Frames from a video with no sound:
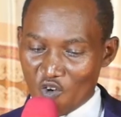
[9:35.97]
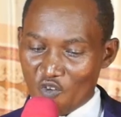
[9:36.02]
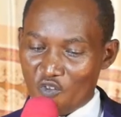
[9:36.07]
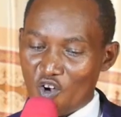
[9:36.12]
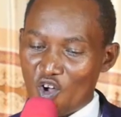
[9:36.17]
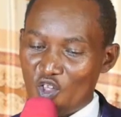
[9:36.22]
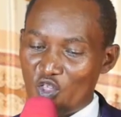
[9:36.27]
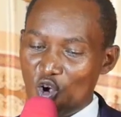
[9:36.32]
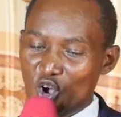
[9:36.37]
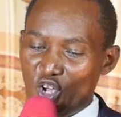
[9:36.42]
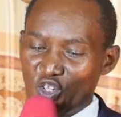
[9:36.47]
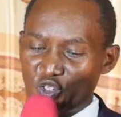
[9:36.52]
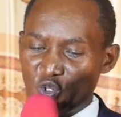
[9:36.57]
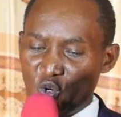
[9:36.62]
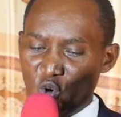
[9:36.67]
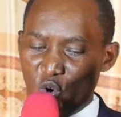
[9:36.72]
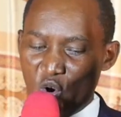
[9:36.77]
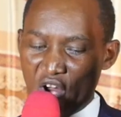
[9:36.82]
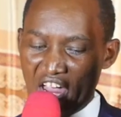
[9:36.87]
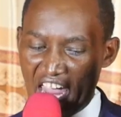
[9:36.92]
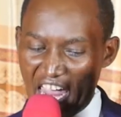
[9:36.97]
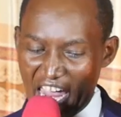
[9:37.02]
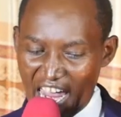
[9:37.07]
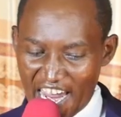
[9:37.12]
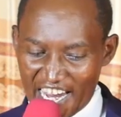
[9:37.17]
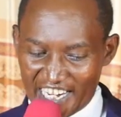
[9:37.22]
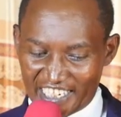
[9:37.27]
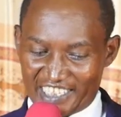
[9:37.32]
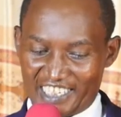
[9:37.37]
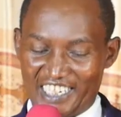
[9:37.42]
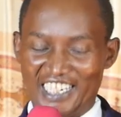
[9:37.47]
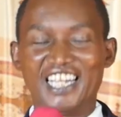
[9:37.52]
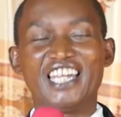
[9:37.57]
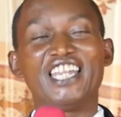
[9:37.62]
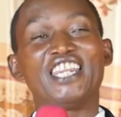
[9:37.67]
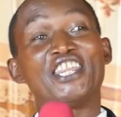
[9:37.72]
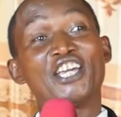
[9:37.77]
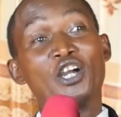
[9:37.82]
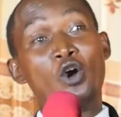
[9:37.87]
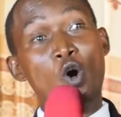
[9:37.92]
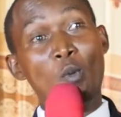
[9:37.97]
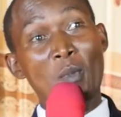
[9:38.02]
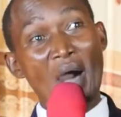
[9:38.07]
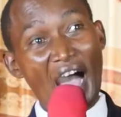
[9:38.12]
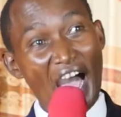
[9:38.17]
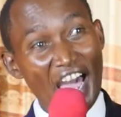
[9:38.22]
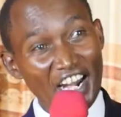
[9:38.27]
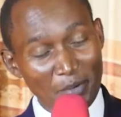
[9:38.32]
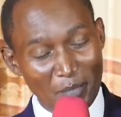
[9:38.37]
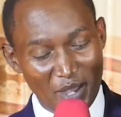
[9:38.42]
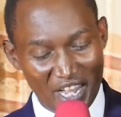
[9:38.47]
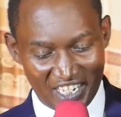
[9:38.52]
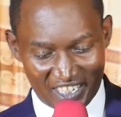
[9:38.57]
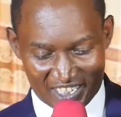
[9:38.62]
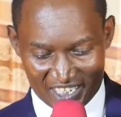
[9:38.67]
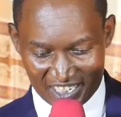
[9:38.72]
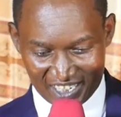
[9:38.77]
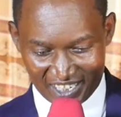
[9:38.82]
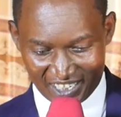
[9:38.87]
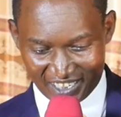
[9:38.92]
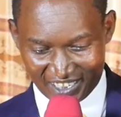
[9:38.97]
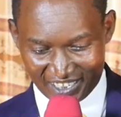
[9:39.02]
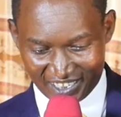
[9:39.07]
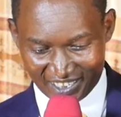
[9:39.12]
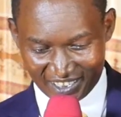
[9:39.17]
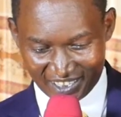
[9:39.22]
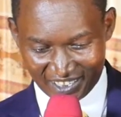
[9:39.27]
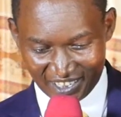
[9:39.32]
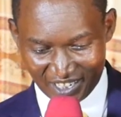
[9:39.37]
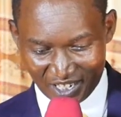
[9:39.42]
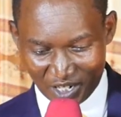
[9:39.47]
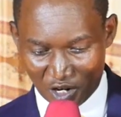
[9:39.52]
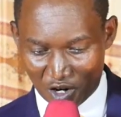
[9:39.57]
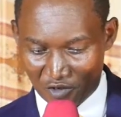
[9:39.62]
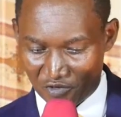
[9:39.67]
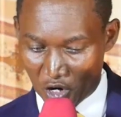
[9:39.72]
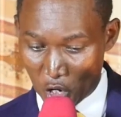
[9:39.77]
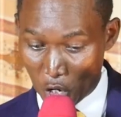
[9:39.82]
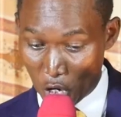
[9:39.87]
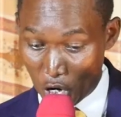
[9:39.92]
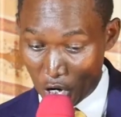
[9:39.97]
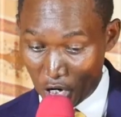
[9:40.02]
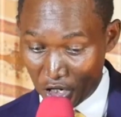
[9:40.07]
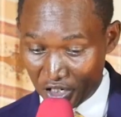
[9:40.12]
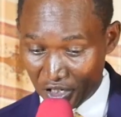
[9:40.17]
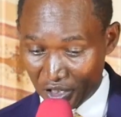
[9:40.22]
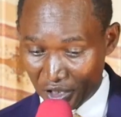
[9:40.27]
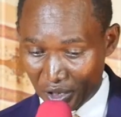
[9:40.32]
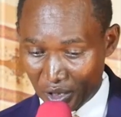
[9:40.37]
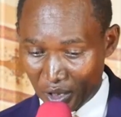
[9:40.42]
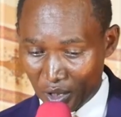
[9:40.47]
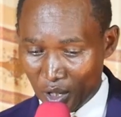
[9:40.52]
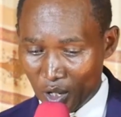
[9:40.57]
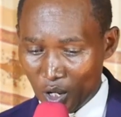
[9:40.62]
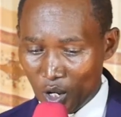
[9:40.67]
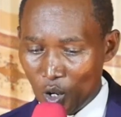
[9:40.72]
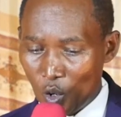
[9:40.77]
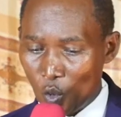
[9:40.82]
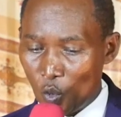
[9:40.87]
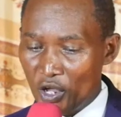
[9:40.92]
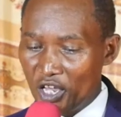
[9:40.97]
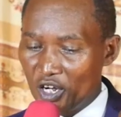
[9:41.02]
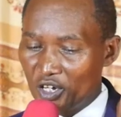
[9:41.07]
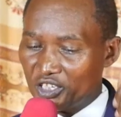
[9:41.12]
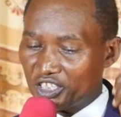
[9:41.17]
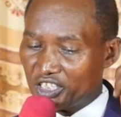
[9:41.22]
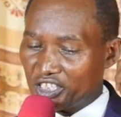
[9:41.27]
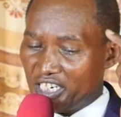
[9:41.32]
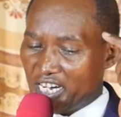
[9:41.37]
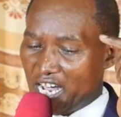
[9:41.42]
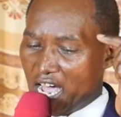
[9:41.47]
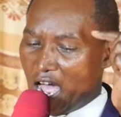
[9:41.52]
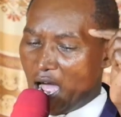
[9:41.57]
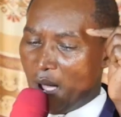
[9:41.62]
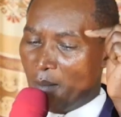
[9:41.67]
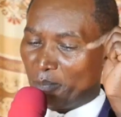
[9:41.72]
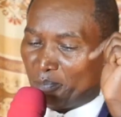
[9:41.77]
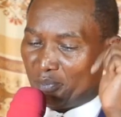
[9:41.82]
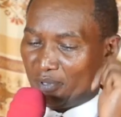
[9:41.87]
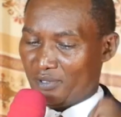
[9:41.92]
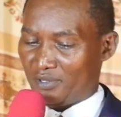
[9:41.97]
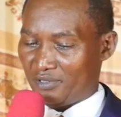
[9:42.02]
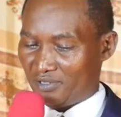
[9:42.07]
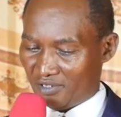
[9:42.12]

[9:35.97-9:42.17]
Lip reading: For those who hate the commandment of God will trump